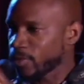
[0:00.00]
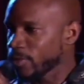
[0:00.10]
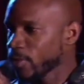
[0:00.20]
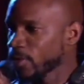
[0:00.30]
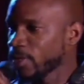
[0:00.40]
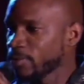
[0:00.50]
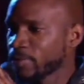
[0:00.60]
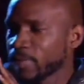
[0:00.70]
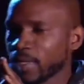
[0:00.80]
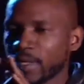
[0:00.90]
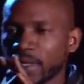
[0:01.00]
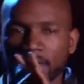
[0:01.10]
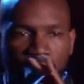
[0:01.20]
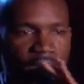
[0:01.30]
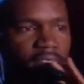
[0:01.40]
Hold up.
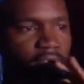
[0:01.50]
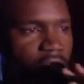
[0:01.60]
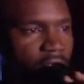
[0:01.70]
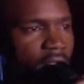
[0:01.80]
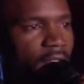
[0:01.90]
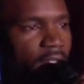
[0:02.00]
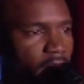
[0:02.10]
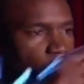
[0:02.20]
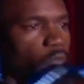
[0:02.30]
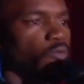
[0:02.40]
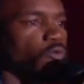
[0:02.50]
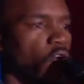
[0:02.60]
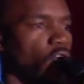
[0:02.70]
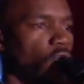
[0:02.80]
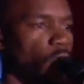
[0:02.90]
Unless there's something
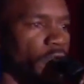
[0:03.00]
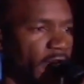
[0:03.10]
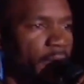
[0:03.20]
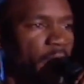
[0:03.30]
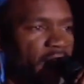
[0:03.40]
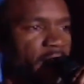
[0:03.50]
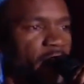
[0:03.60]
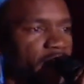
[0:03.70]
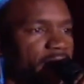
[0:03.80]
wrong with that baby.